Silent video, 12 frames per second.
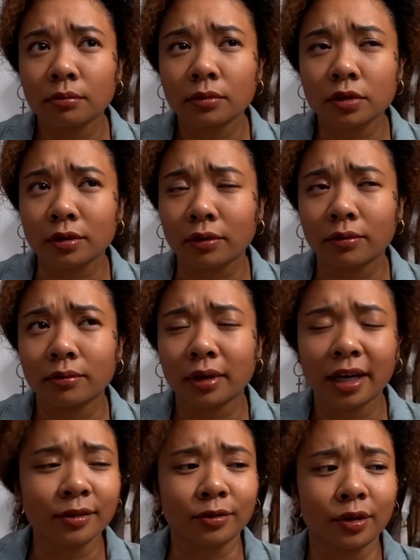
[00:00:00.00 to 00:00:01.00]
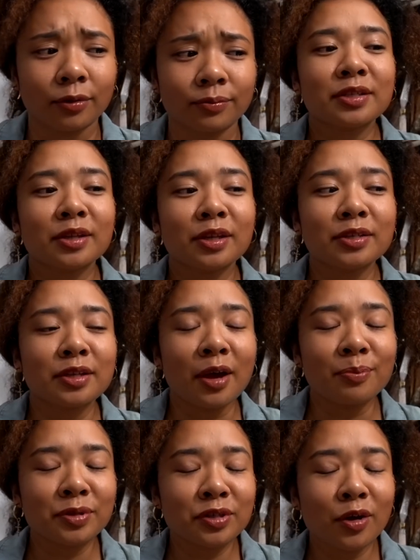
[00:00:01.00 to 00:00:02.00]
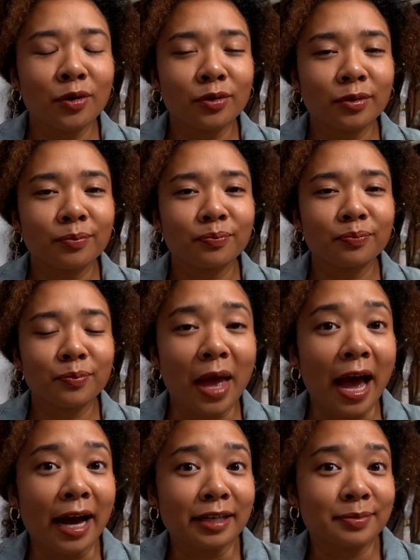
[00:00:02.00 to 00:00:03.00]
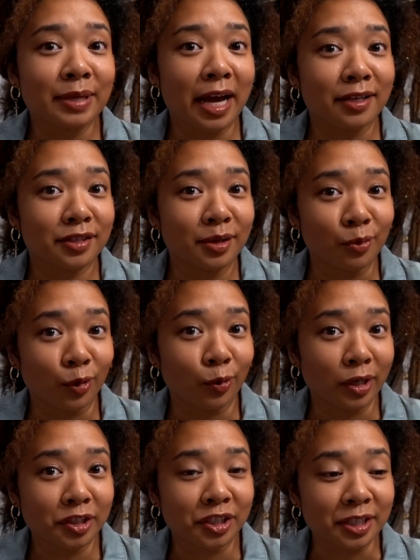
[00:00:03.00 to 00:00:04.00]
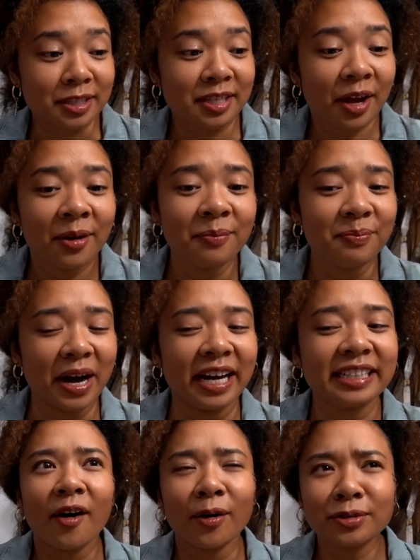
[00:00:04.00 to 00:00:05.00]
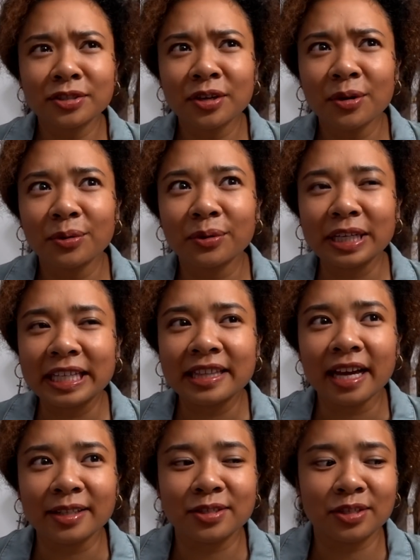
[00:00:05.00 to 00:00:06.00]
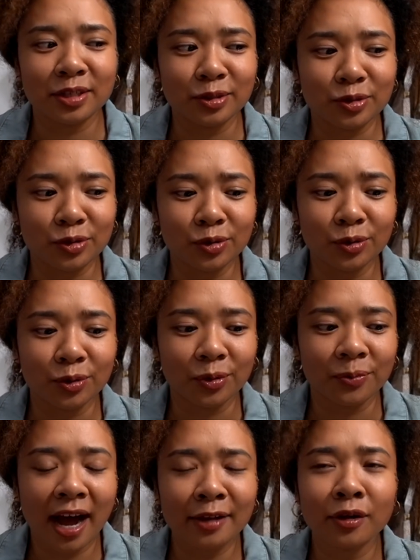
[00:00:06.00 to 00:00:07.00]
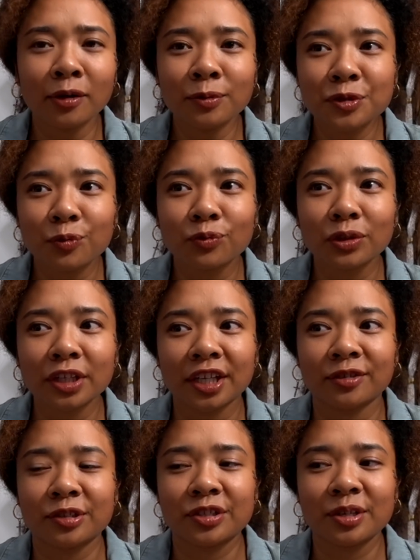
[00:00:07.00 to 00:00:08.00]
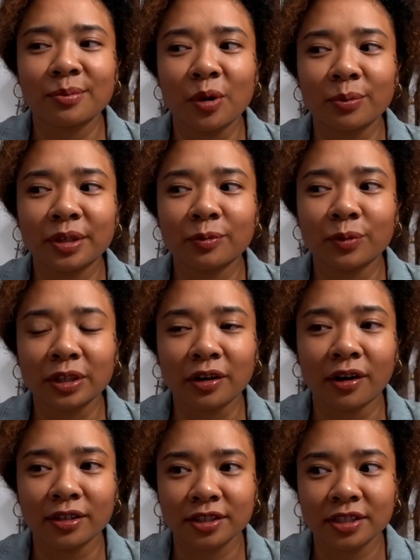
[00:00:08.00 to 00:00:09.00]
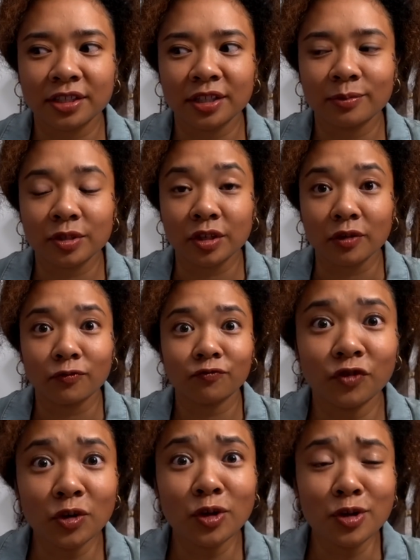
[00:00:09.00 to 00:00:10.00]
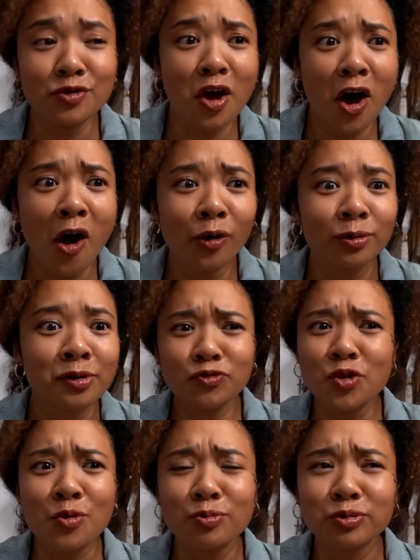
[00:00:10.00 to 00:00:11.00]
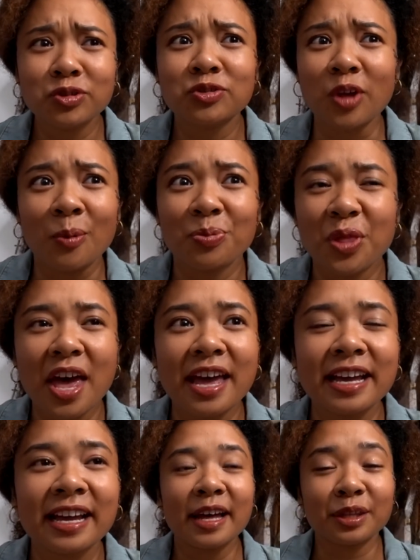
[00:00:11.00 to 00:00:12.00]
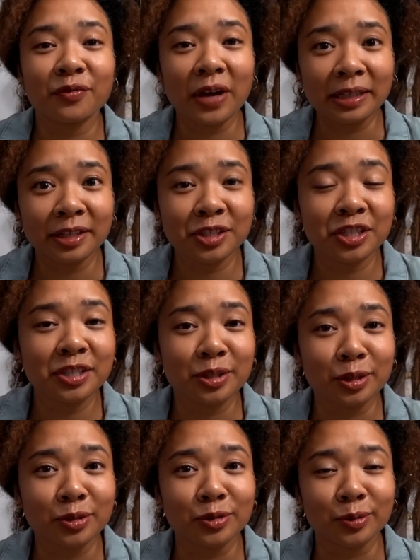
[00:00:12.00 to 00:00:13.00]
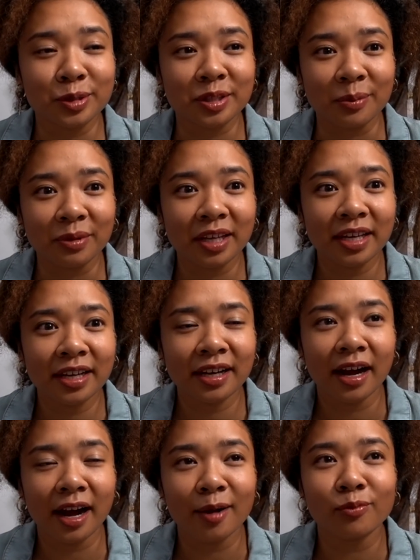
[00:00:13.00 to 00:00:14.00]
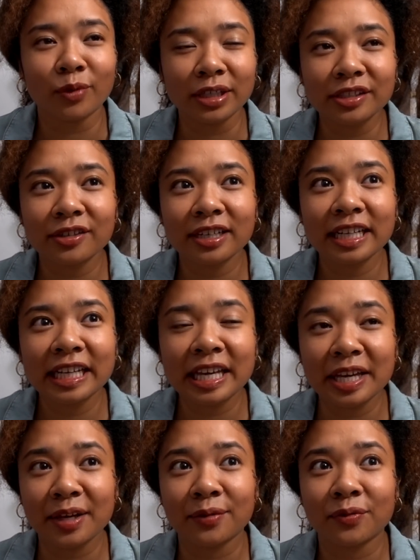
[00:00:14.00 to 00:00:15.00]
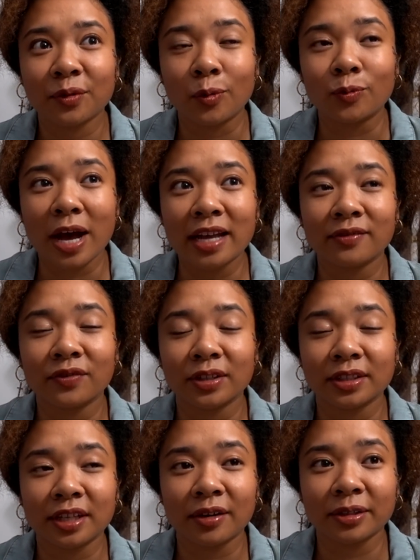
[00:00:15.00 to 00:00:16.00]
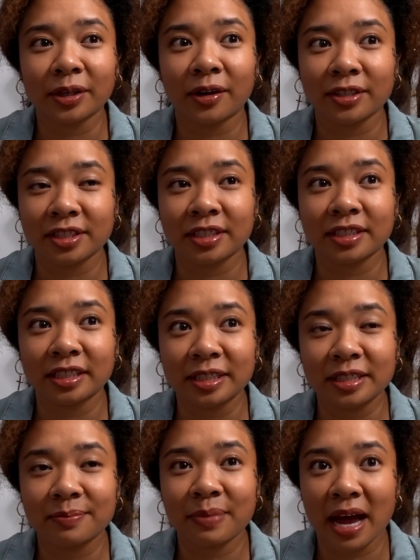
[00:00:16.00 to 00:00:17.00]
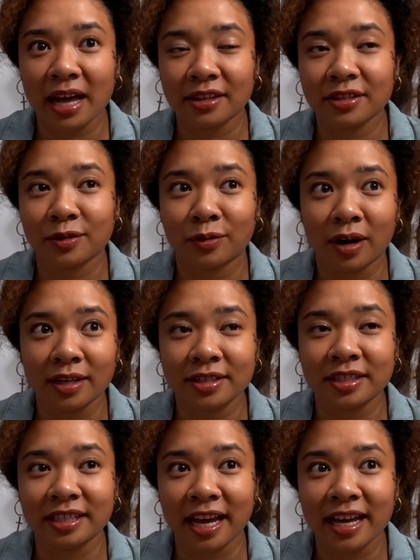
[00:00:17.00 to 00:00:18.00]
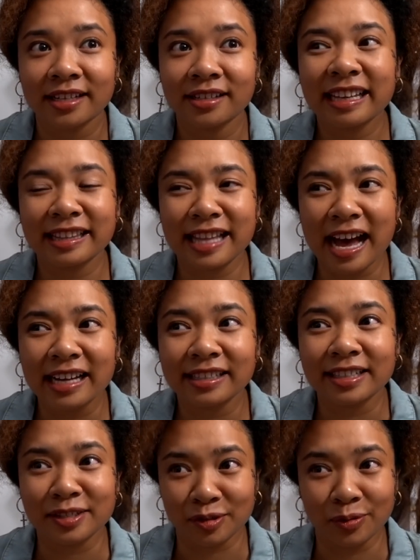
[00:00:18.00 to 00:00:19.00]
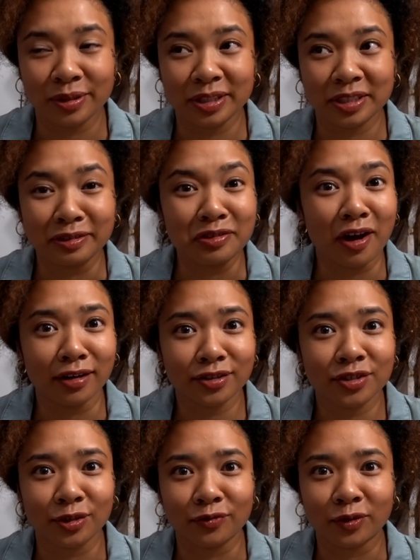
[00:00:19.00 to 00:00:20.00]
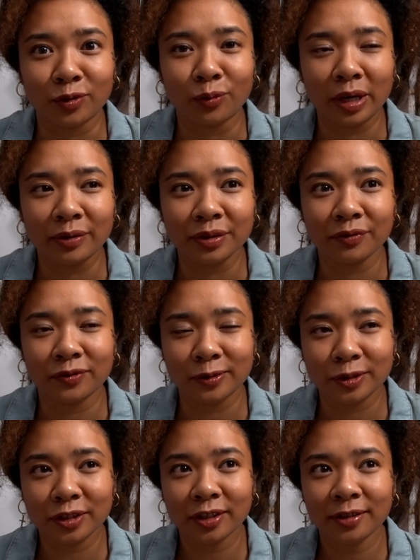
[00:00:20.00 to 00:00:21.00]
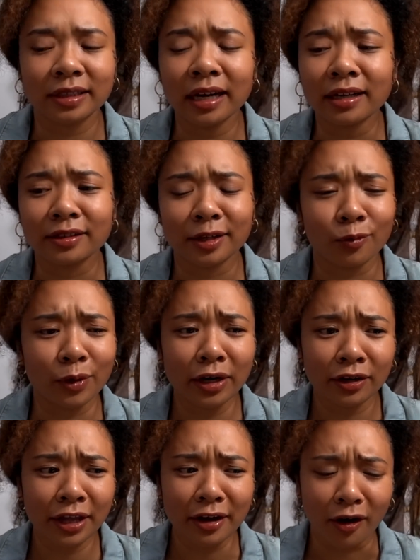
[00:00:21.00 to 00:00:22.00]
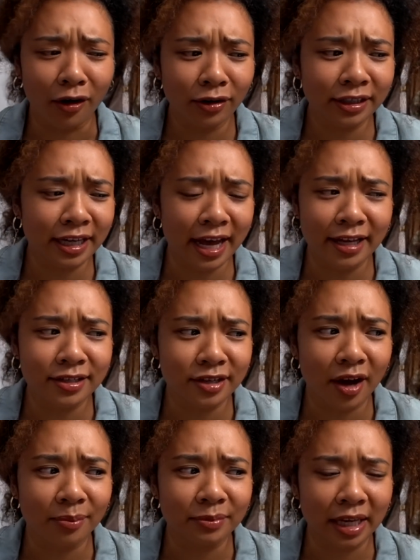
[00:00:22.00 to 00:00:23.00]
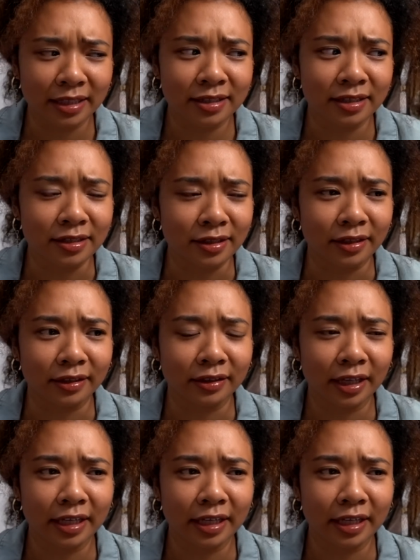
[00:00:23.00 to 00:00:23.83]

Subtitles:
So, I don't know. This episode has me asking more questions. But also in that scene too, I thought it was a really interesting moment when Konstantin was like, "Fella, now do something!" And the fact that she didn't do something, I'm wondering if when Villanelle and Konstantin's paths cross again, that is going to not serve her well in the future. God, like, where are they all gonna end up next season?